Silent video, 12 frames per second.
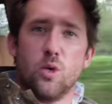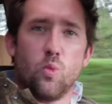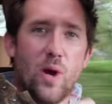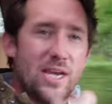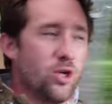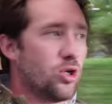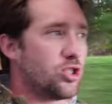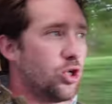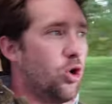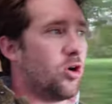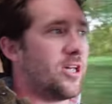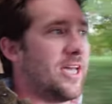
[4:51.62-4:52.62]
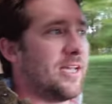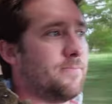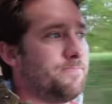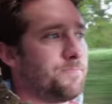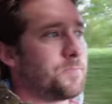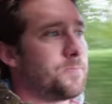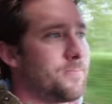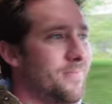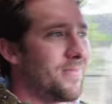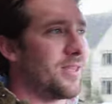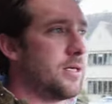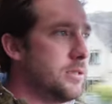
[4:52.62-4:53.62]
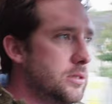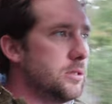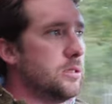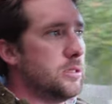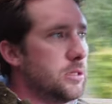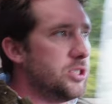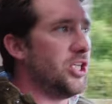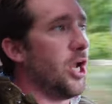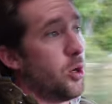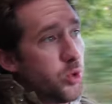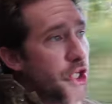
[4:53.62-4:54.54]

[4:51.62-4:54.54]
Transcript: when you're talking, you know,